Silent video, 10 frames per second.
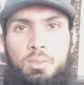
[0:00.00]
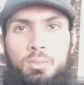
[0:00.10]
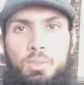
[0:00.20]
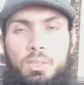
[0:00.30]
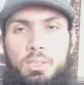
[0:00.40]

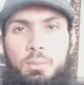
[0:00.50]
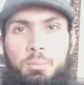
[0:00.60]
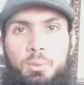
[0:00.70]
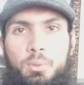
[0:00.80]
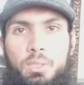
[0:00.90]
For
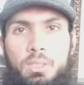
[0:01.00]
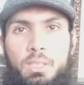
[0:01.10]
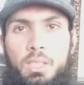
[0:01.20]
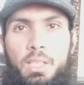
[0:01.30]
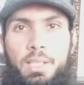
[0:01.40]
example, you can say,
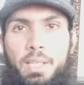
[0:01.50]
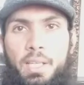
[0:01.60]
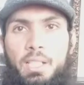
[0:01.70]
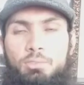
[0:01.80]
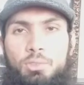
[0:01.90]
I
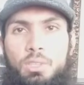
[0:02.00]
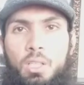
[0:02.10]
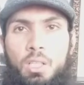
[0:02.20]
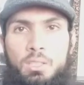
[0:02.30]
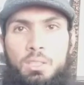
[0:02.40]
have
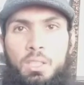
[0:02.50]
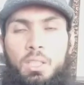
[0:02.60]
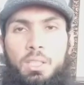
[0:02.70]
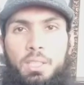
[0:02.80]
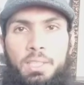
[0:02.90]
not
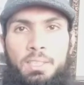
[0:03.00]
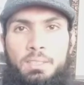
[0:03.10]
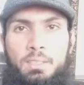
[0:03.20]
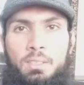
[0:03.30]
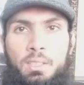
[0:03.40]

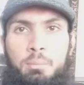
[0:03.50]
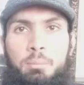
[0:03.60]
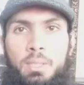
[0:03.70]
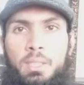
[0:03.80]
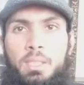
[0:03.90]
eaten the
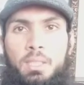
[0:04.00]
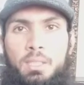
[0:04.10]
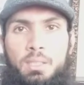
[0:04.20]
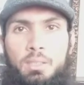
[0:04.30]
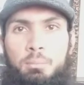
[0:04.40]

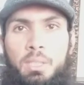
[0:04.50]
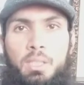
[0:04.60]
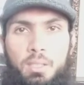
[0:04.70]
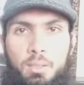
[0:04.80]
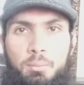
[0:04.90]

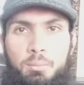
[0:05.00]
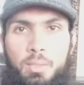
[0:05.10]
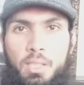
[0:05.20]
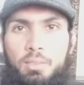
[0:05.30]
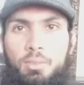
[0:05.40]
meal.
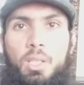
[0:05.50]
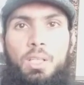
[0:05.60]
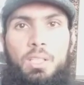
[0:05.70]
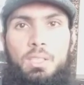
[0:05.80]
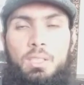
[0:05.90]
I have not
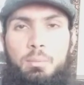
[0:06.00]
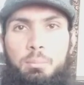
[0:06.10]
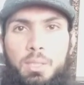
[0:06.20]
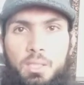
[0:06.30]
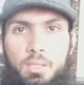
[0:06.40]
eaten the
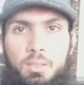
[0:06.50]
meal.